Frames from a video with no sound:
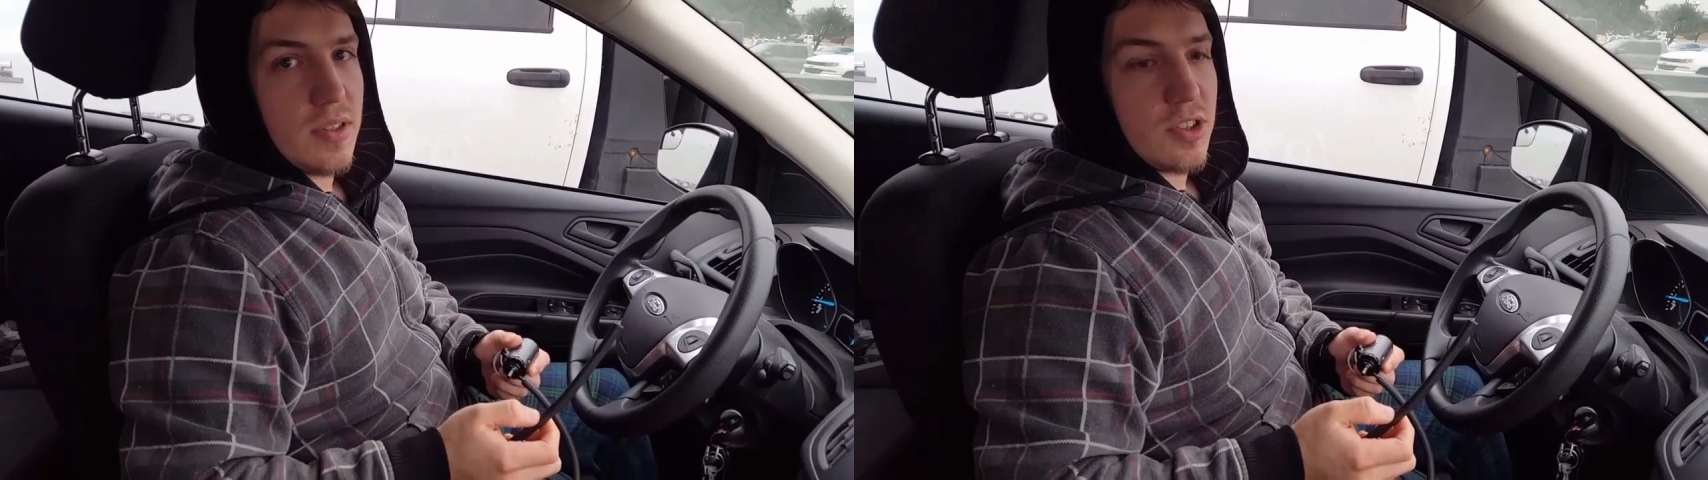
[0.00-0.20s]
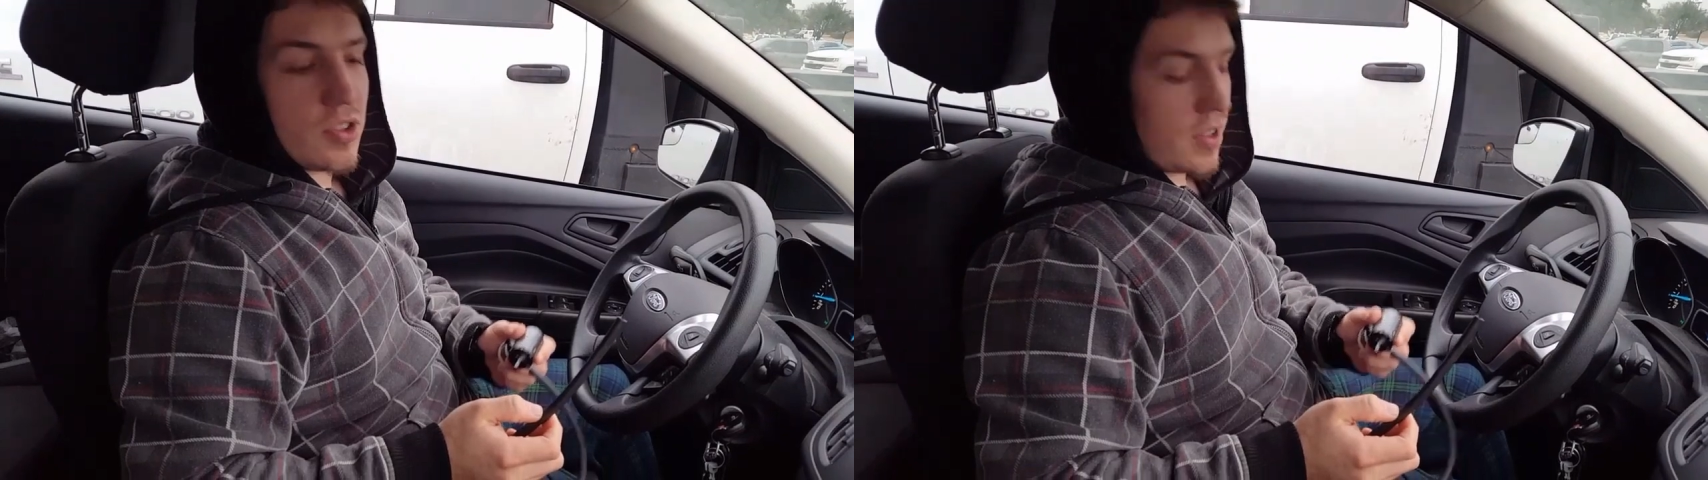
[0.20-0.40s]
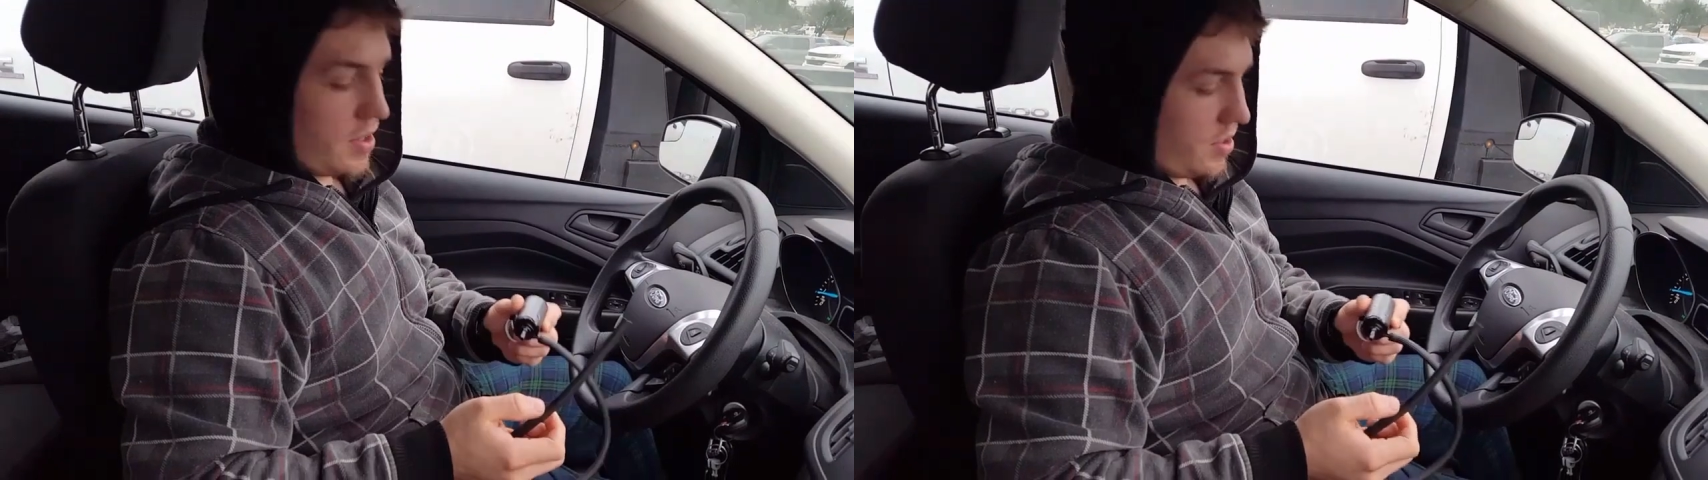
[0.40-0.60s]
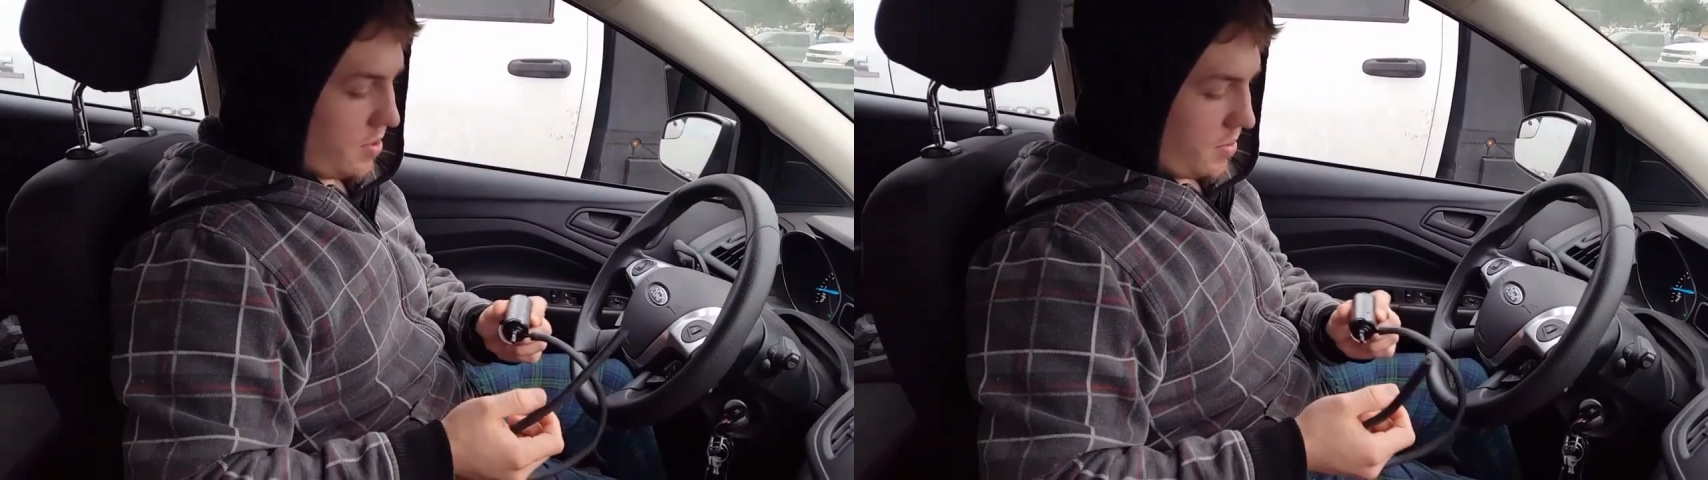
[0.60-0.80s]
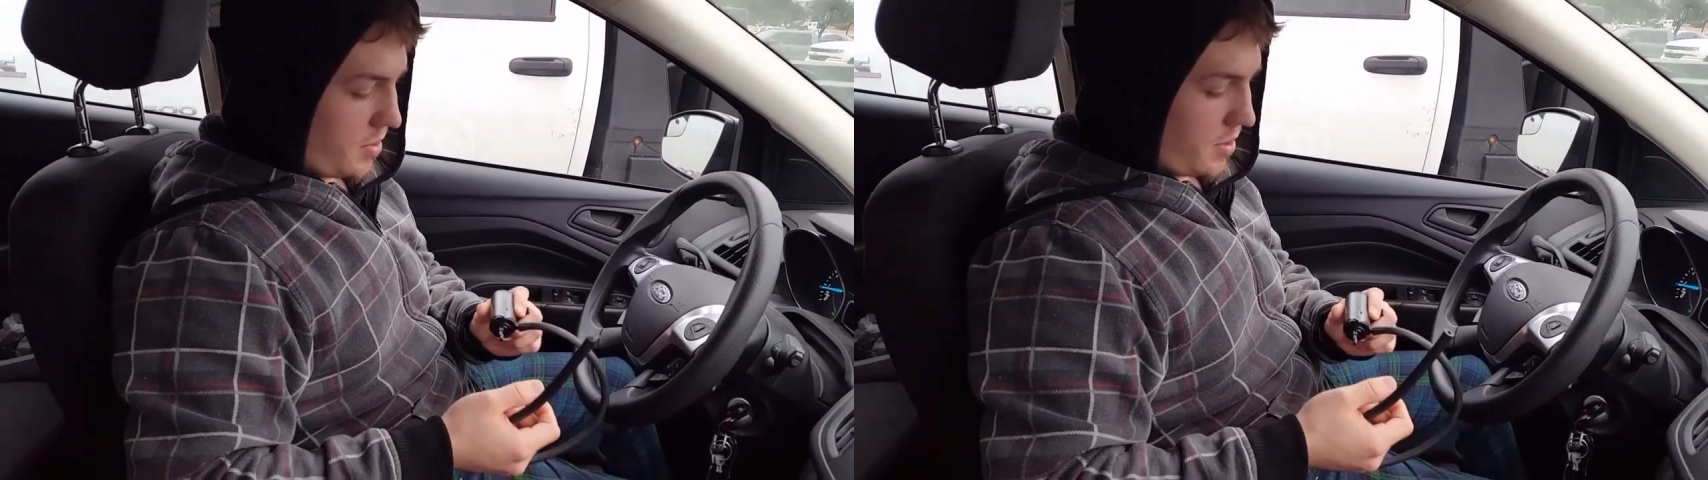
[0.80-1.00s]
try
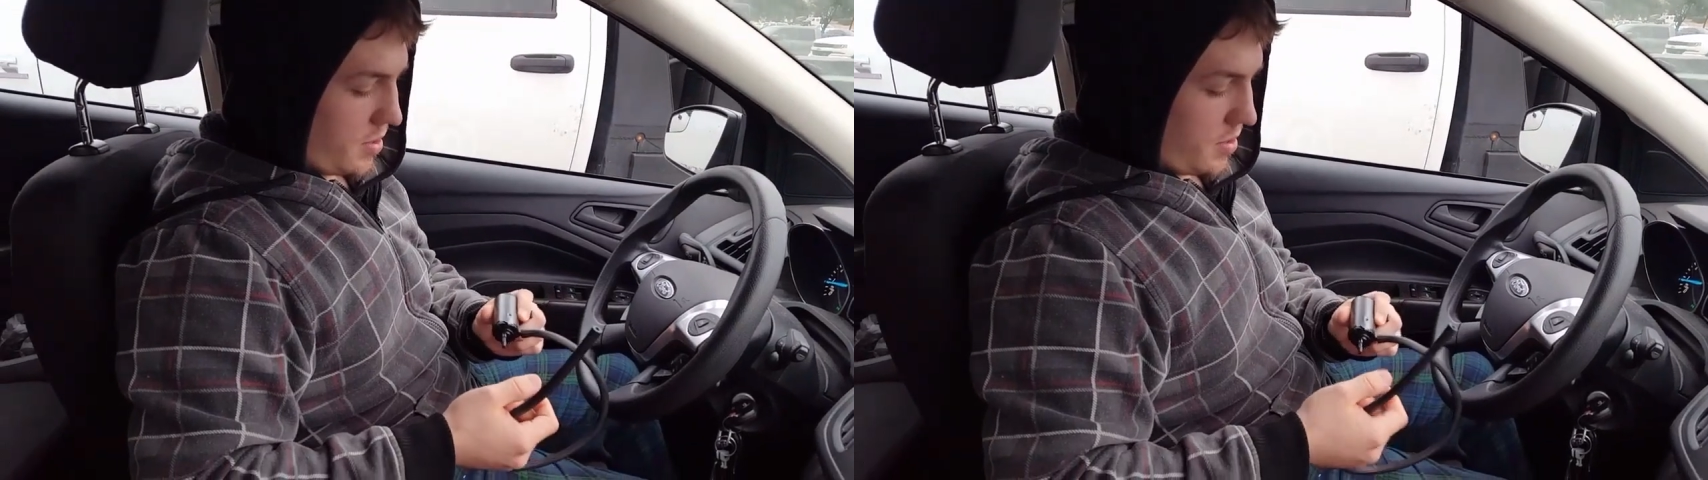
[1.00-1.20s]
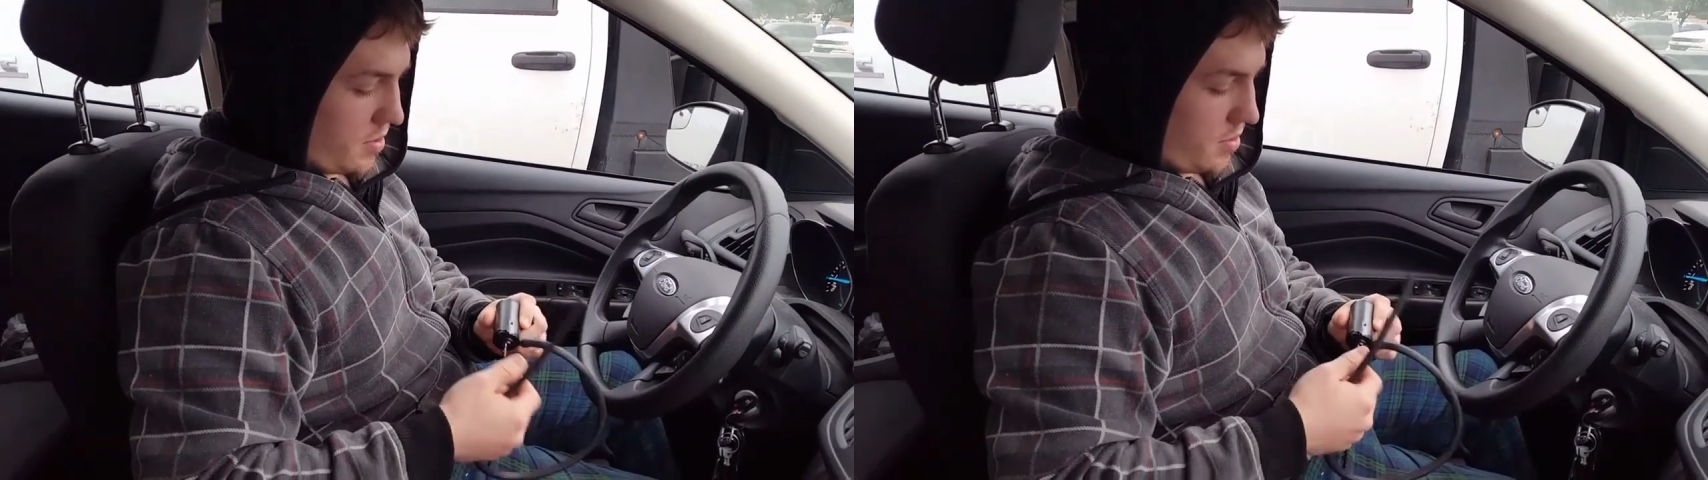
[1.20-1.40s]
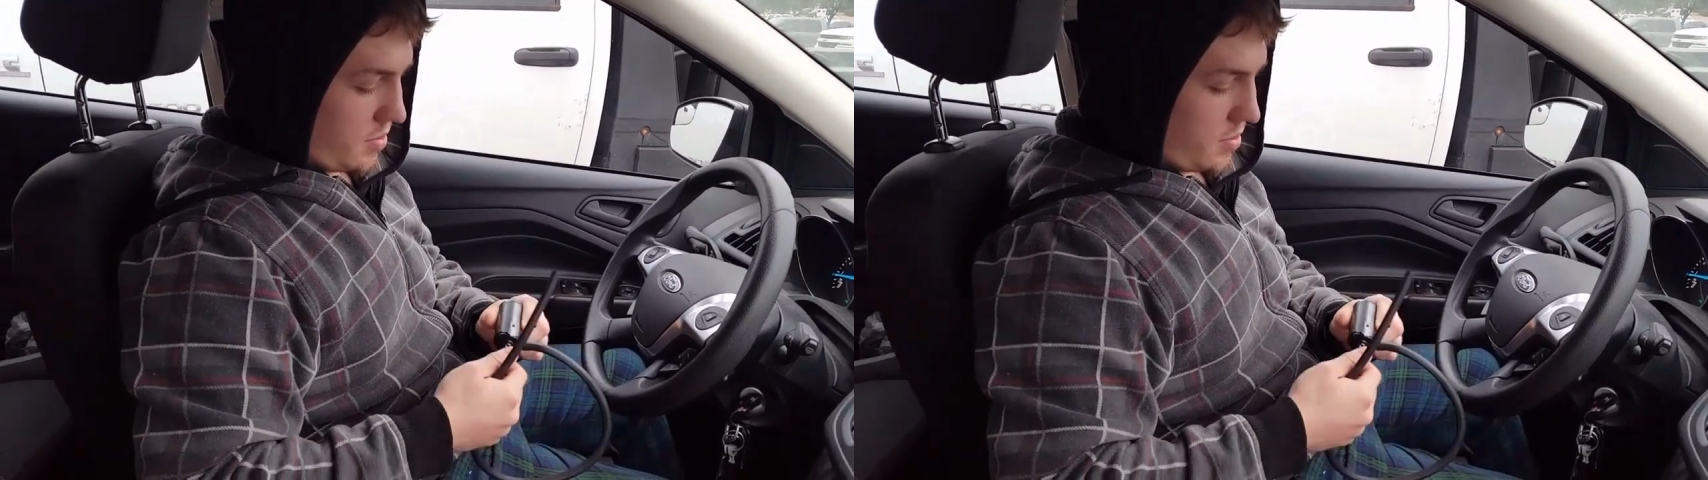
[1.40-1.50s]
to uh,